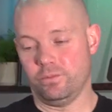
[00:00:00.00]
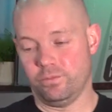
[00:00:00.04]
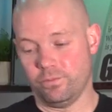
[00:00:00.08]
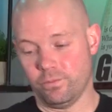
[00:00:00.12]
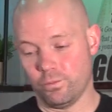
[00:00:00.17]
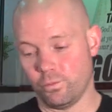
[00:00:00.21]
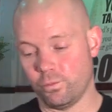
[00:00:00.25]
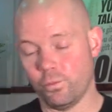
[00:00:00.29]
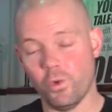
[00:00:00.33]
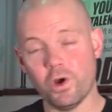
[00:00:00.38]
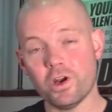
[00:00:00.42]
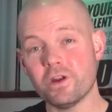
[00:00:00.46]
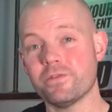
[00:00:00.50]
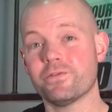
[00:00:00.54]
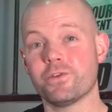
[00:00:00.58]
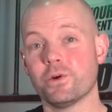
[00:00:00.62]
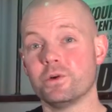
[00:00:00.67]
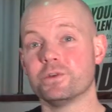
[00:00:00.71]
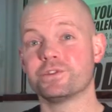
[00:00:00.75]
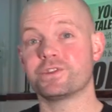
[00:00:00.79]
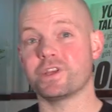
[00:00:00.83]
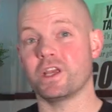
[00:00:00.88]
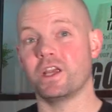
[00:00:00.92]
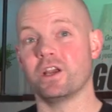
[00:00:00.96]
One of
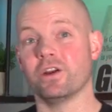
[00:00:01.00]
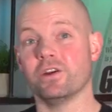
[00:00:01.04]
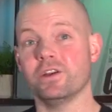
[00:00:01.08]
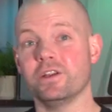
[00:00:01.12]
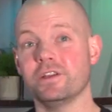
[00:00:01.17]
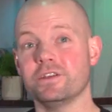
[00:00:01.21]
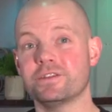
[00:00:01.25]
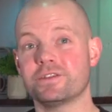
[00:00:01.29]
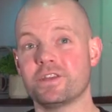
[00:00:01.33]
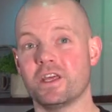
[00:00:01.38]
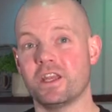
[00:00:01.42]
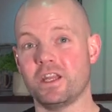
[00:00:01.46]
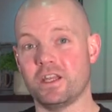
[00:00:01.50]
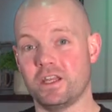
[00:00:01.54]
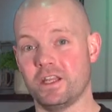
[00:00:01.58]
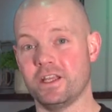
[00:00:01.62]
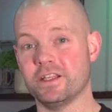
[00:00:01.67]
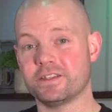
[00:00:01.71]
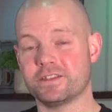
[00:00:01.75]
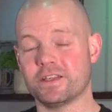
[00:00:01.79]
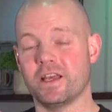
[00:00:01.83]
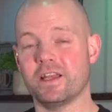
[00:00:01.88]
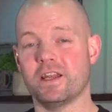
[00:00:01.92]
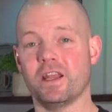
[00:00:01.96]
those areas that it
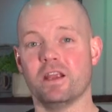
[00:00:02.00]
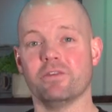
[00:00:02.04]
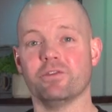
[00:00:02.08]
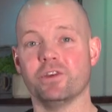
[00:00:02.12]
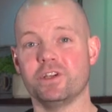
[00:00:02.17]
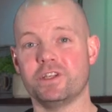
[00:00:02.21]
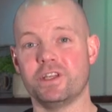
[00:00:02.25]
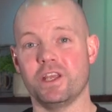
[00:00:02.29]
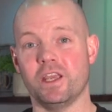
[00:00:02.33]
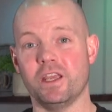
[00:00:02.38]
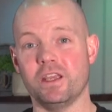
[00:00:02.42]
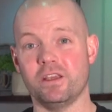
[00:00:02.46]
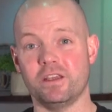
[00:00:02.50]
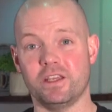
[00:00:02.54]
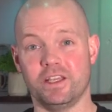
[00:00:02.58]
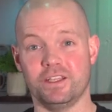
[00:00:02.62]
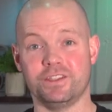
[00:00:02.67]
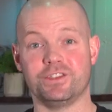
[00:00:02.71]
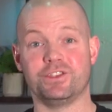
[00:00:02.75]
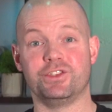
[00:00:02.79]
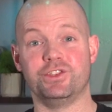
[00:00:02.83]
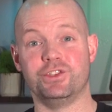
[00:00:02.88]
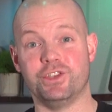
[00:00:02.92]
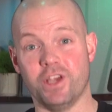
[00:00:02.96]
hits on every day
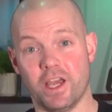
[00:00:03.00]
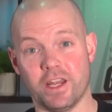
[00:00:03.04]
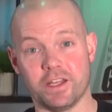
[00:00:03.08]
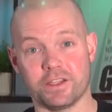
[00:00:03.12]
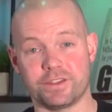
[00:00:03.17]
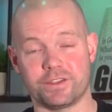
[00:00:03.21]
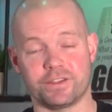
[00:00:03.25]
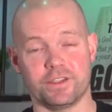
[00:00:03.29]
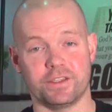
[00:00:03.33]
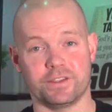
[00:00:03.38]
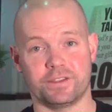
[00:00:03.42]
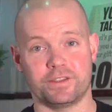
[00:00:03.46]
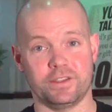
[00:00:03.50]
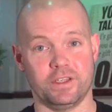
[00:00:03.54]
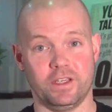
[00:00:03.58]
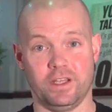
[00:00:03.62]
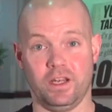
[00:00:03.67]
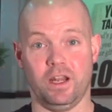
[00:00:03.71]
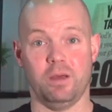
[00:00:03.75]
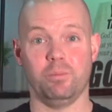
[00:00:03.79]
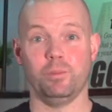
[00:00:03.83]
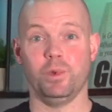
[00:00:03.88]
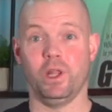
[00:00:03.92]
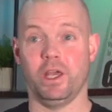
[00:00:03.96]
is Genesis.
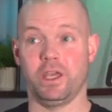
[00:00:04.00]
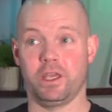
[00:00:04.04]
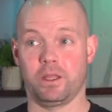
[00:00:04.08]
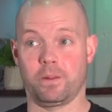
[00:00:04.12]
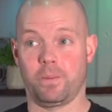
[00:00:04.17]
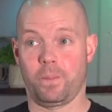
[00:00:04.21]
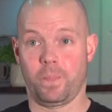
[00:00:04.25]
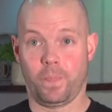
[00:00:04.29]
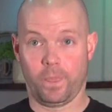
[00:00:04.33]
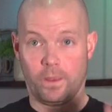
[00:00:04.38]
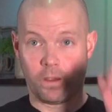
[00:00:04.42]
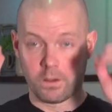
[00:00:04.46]
And I'm like,